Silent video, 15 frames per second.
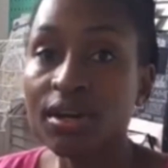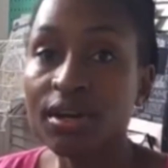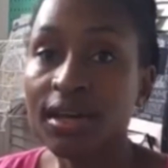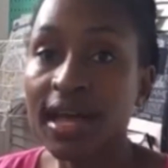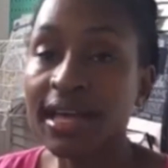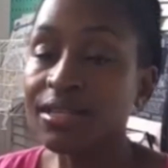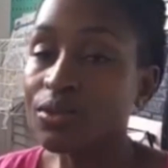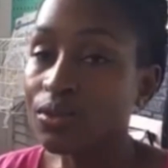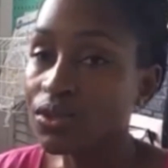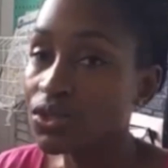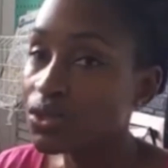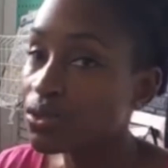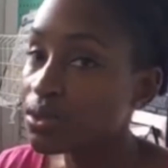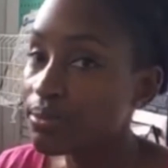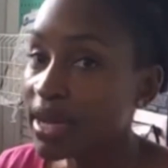I don't
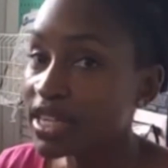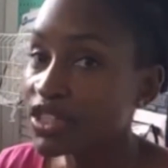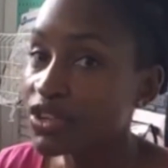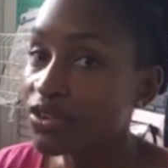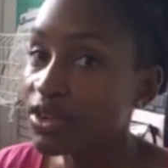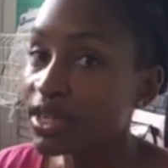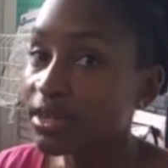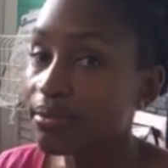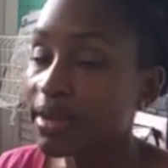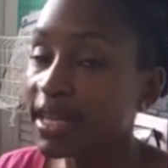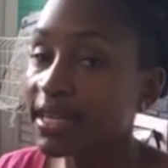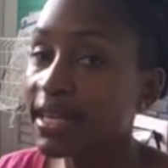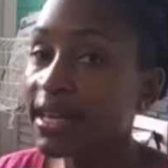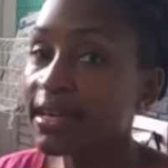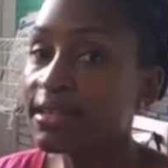use margarine in my
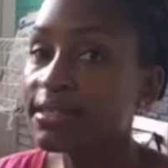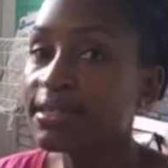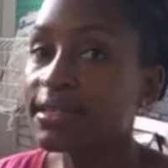cakes.